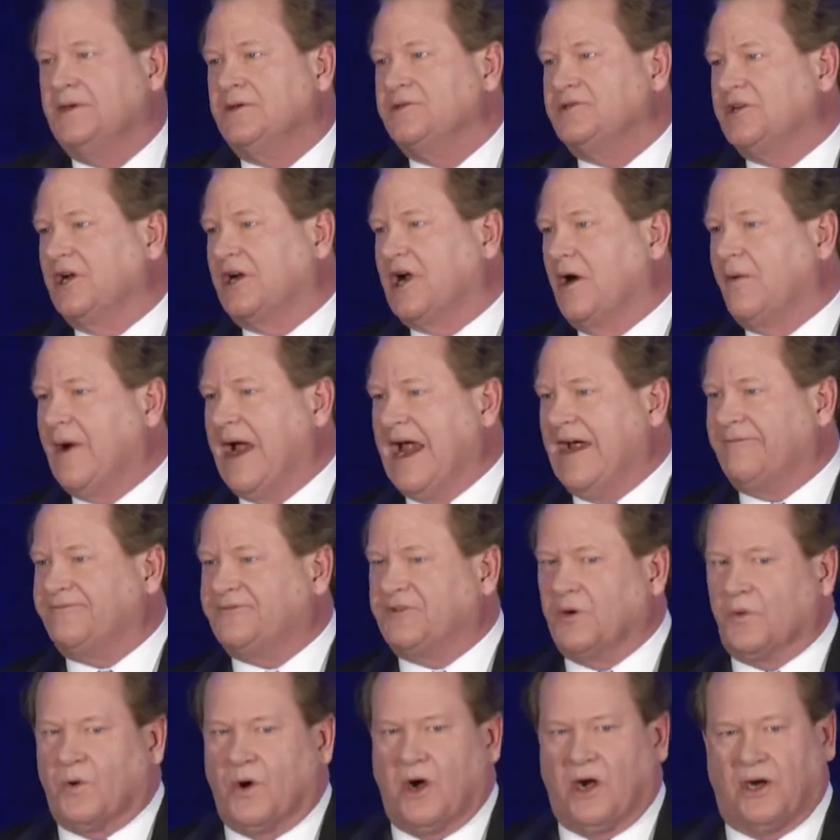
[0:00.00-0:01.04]
to go after
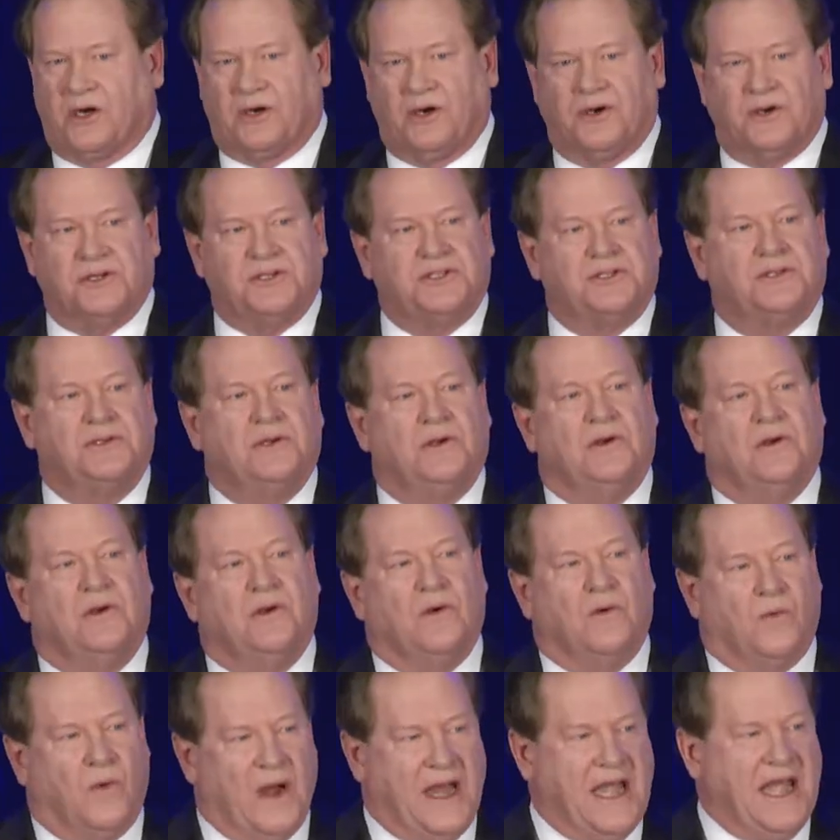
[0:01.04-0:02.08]
workers,
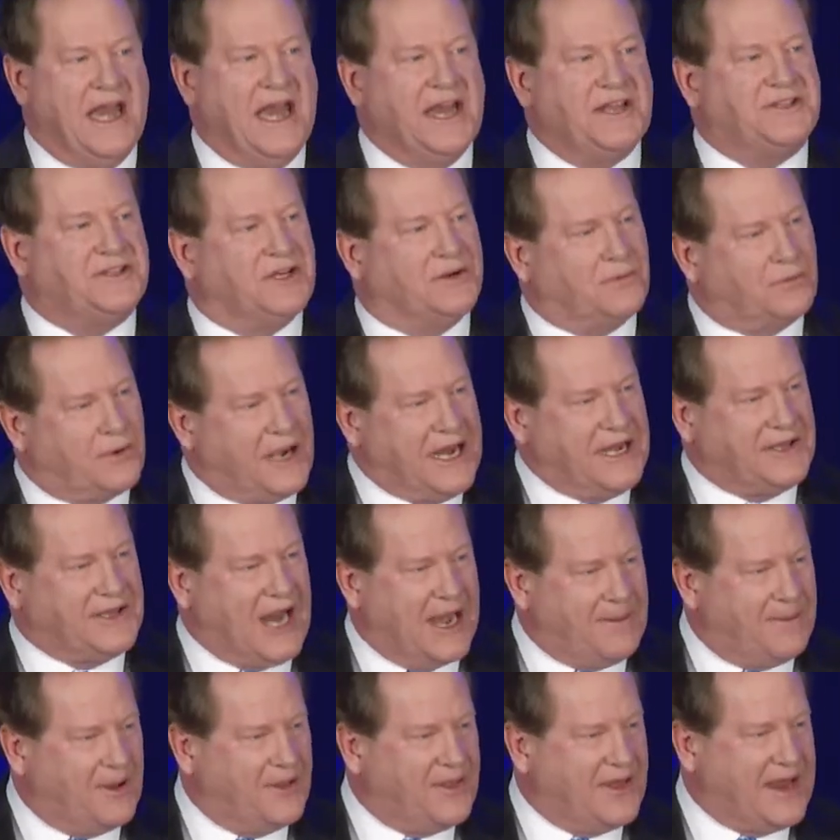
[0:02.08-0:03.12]
we need to
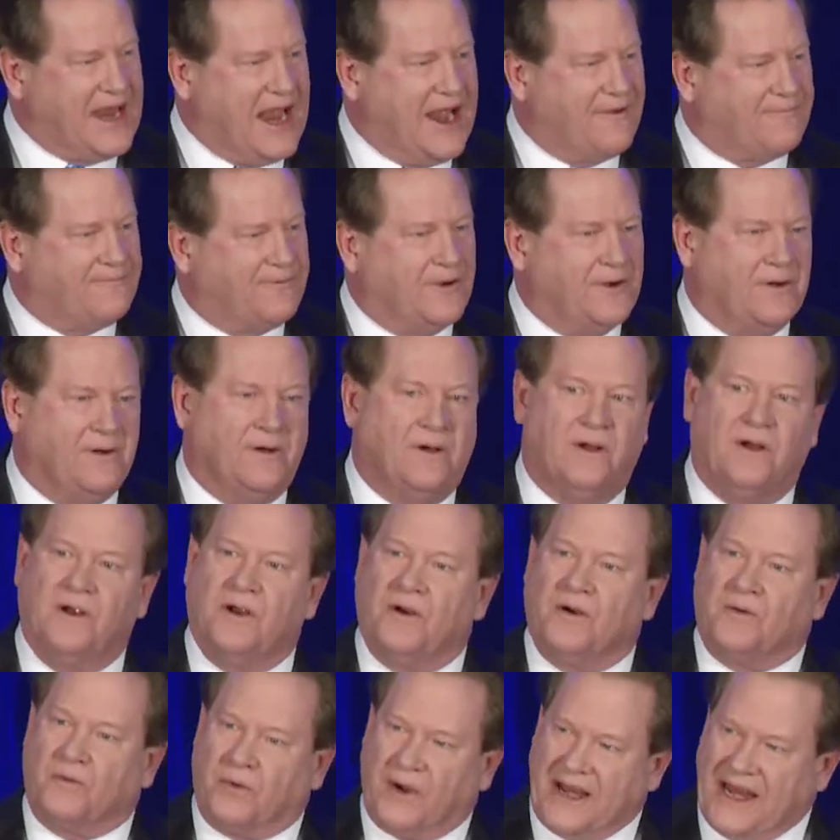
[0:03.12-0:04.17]
redouble the effort,
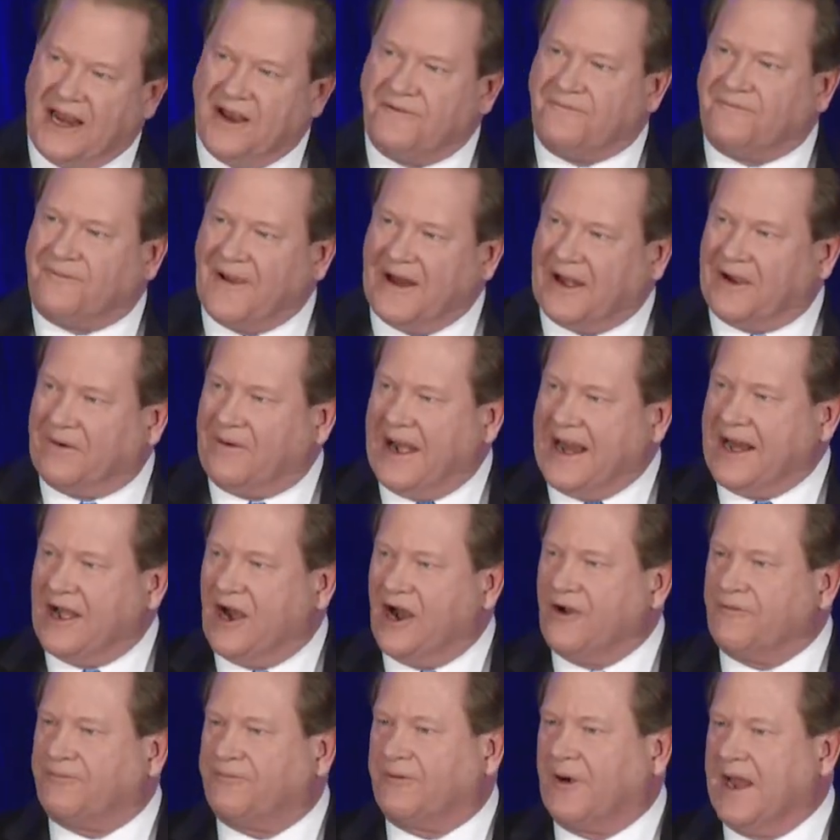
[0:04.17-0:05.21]
reinvigorate
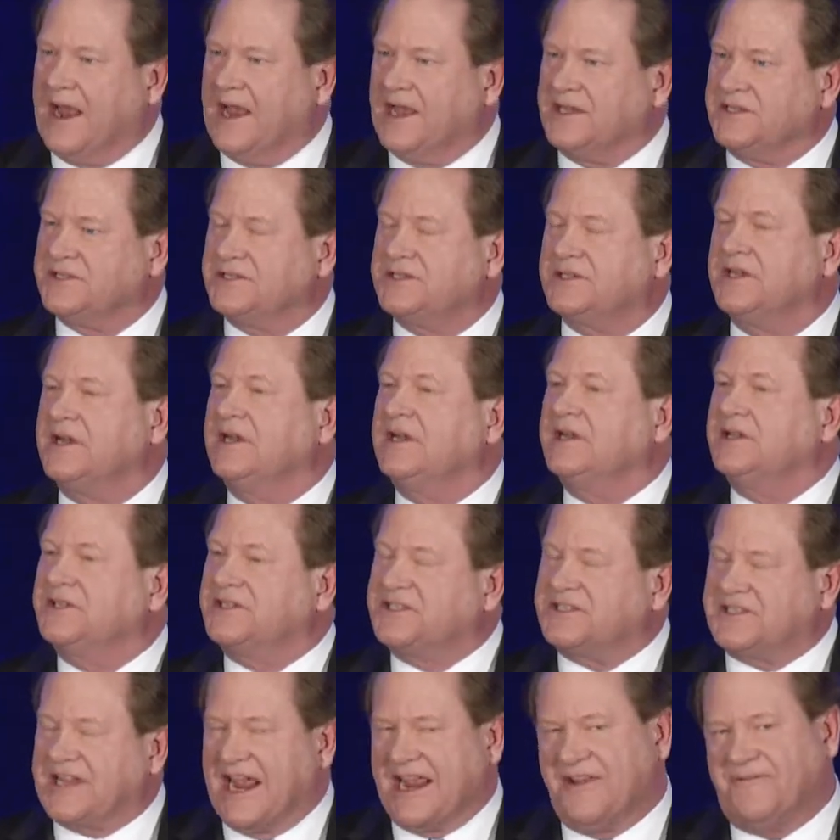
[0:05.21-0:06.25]
our friends,
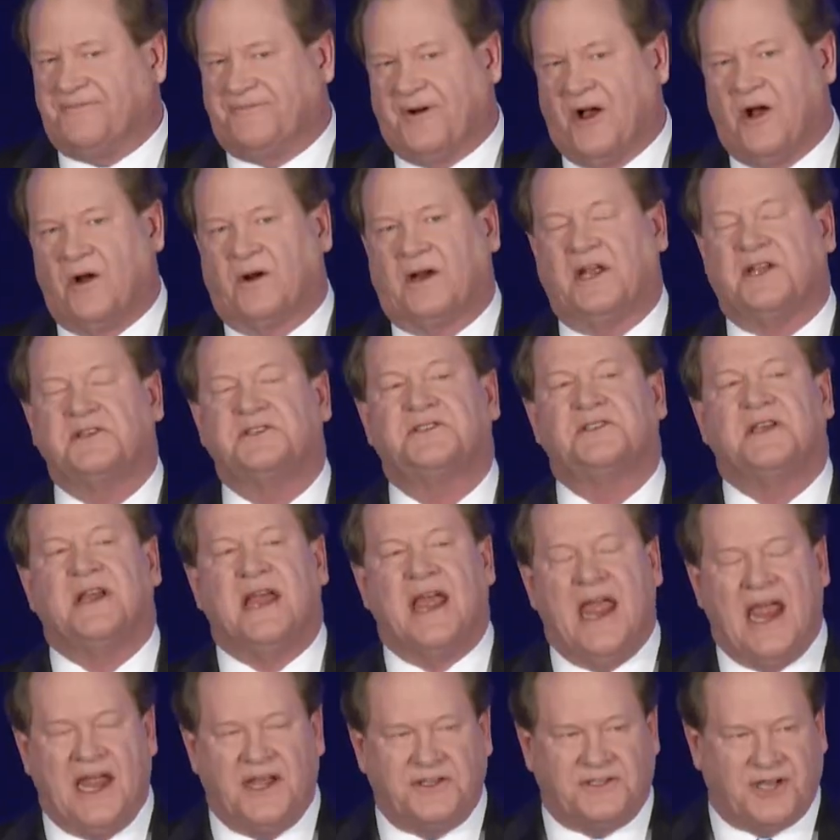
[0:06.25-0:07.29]
stay focused,
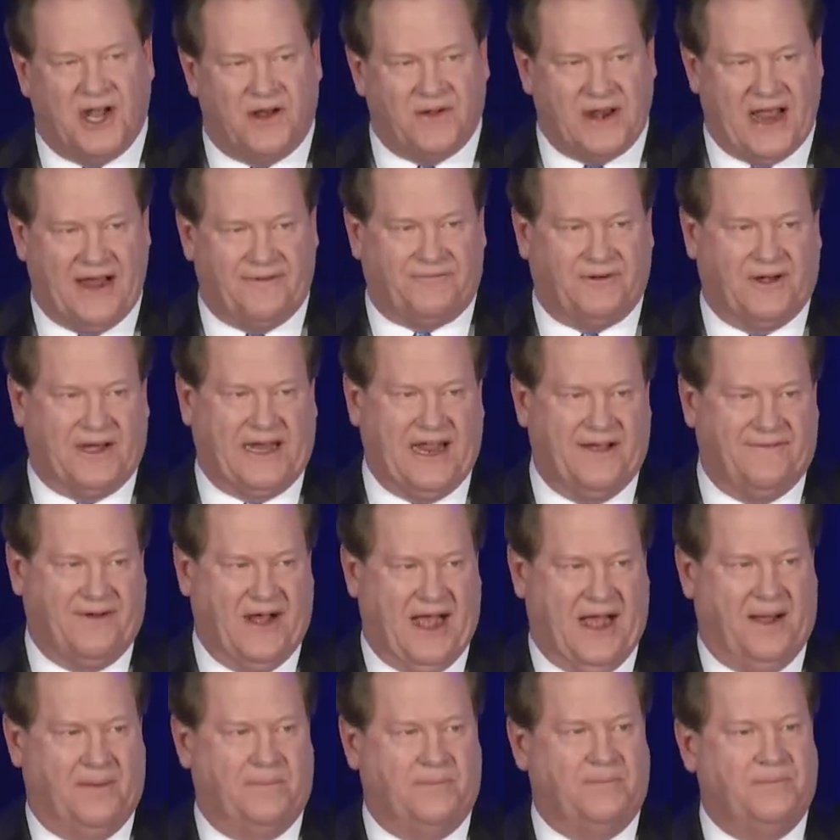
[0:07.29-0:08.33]
and don't ever give
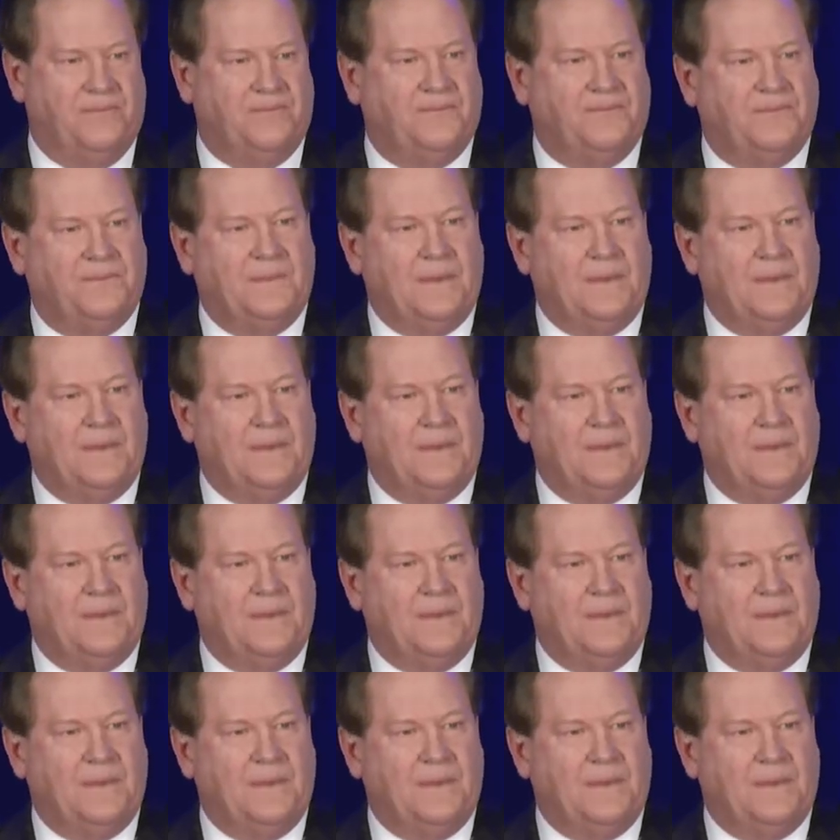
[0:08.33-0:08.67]
up.